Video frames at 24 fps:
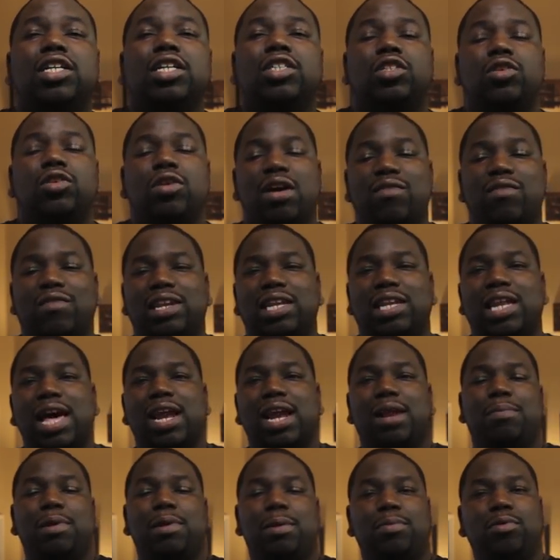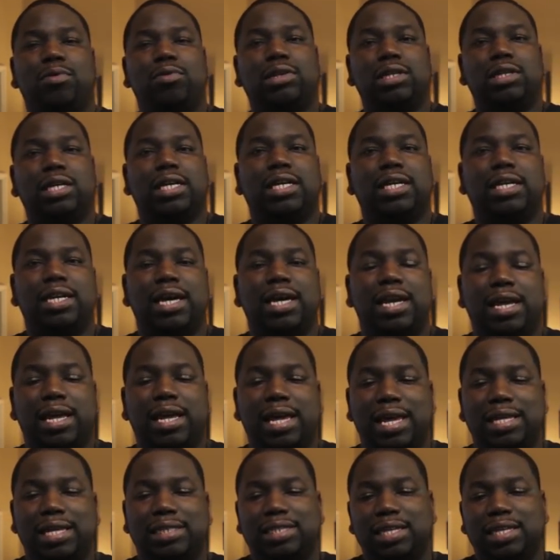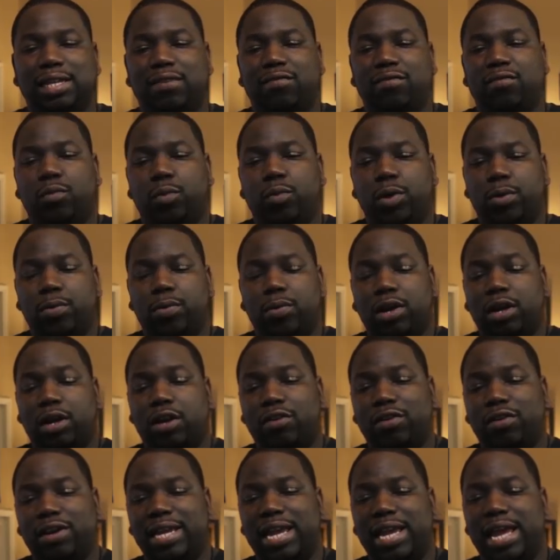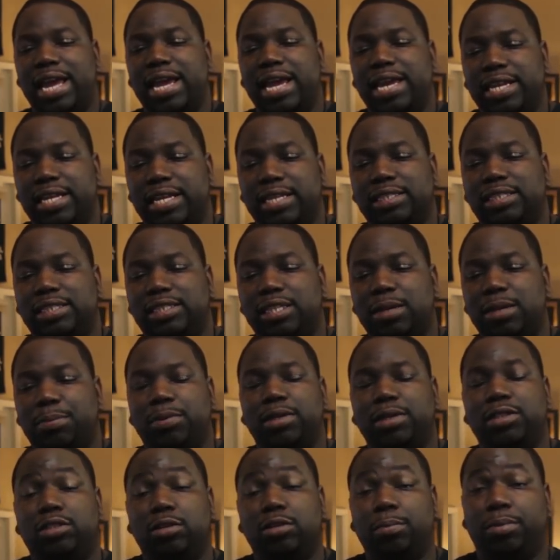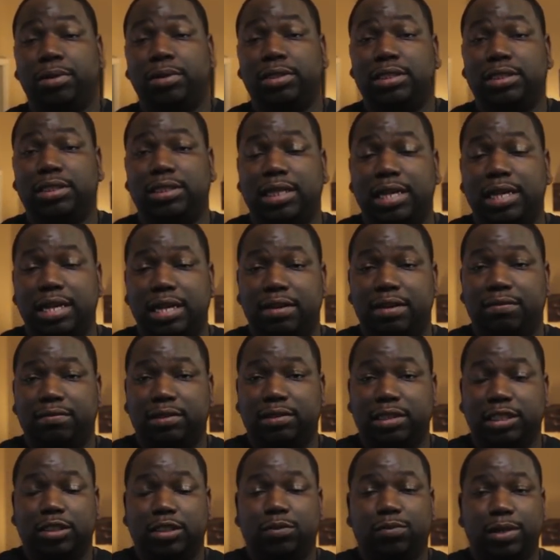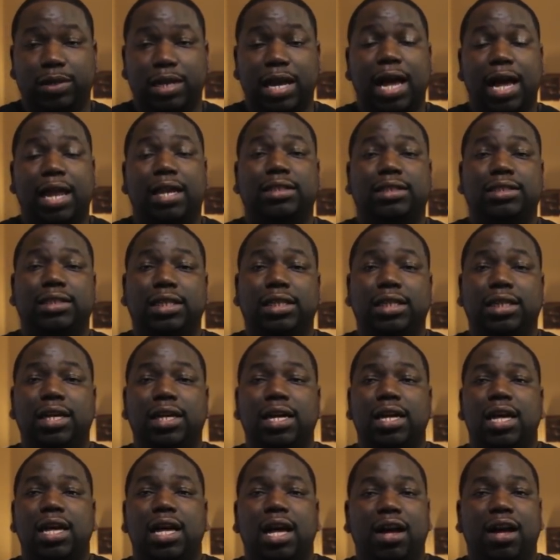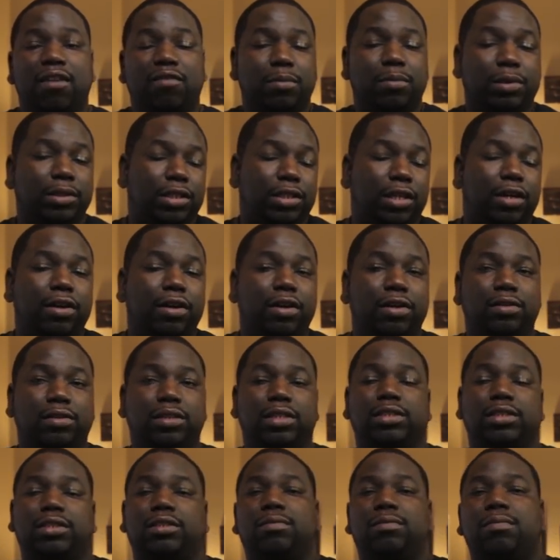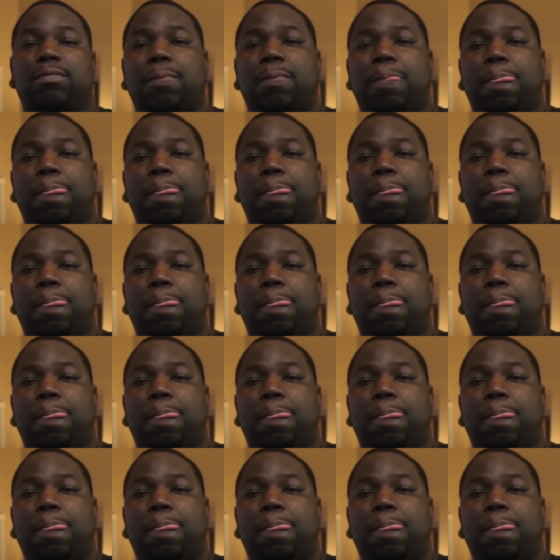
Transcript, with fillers: So you have a lot of people looking at it as if we were created simply to perceive this reality of materialism.